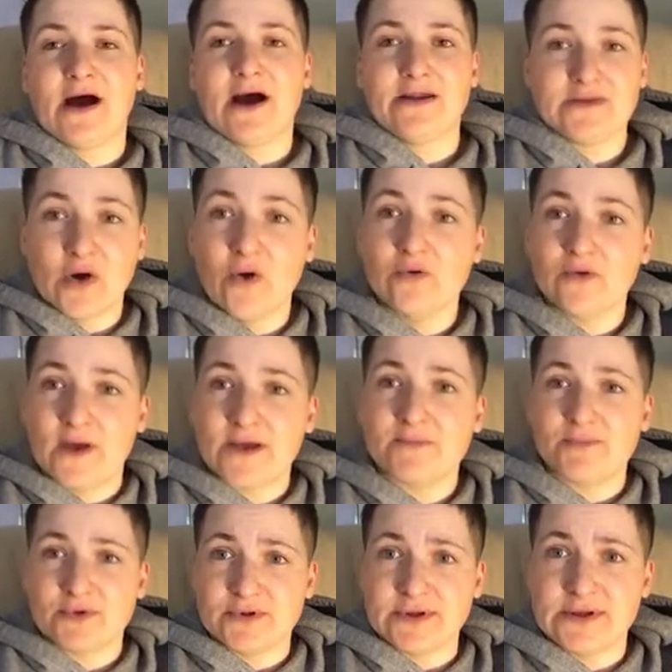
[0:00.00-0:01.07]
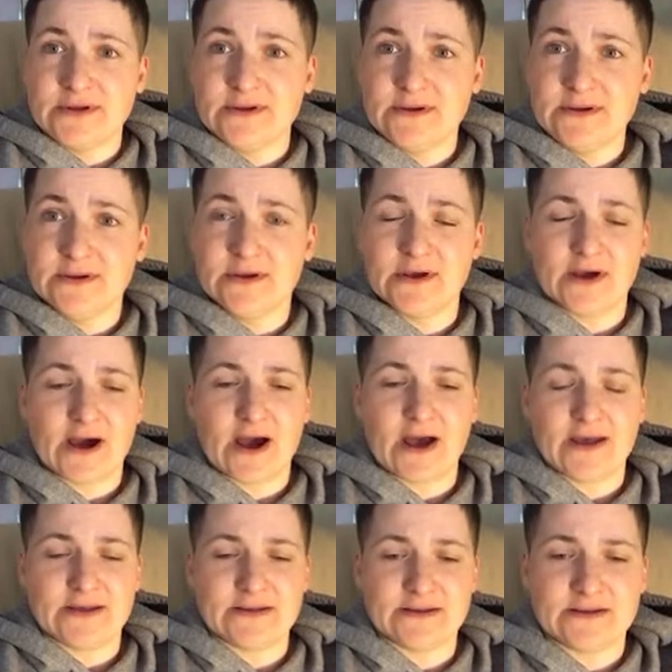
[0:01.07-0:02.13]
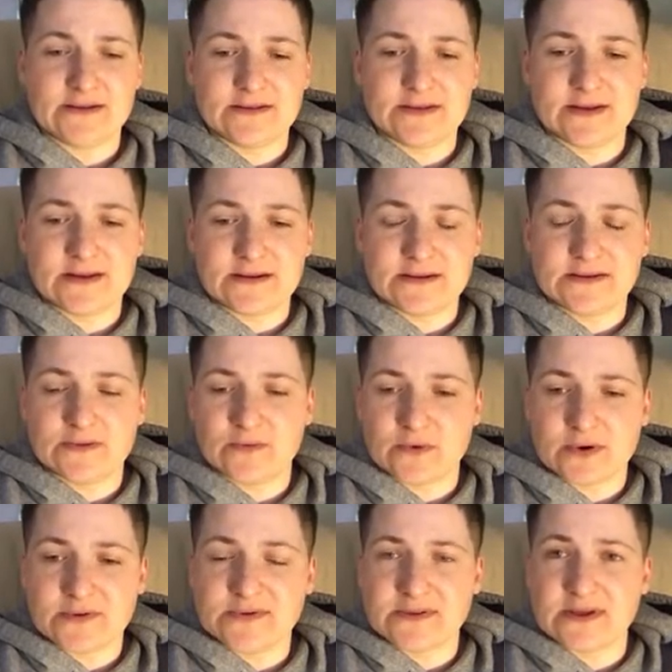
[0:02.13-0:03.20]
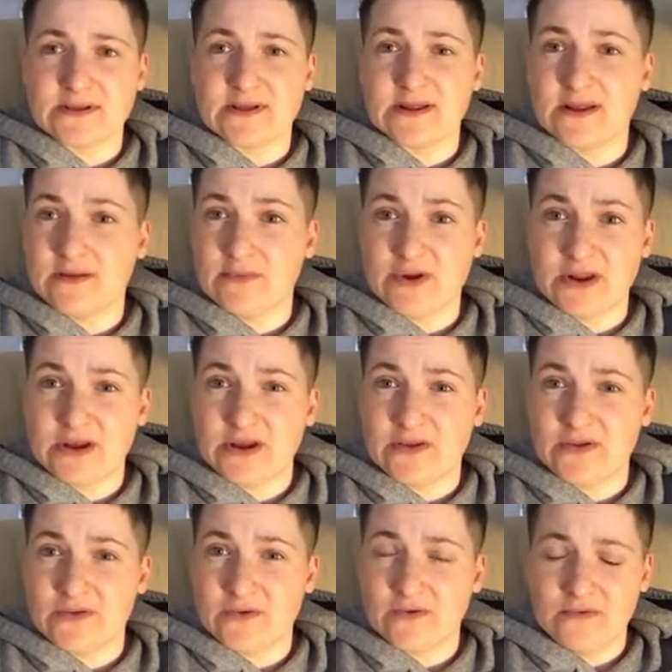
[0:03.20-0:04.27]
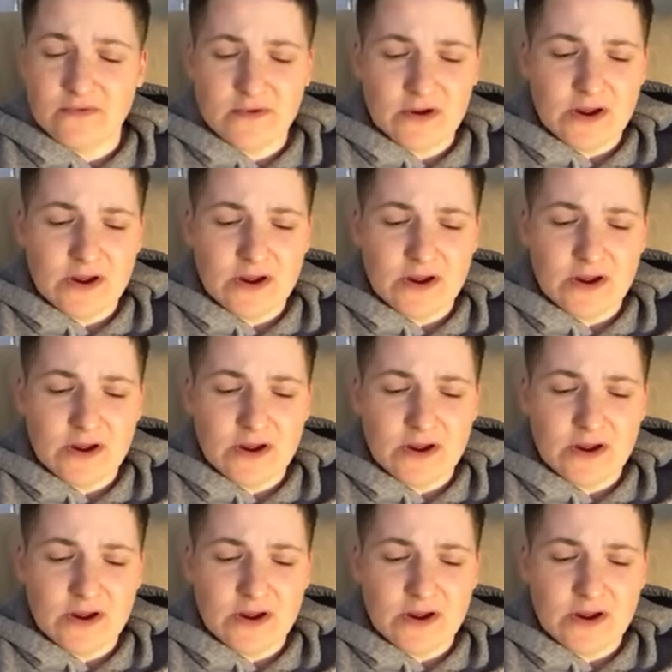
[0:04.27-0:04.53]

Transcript: I don't like bullying. I think that it's the worst thing that anybody can do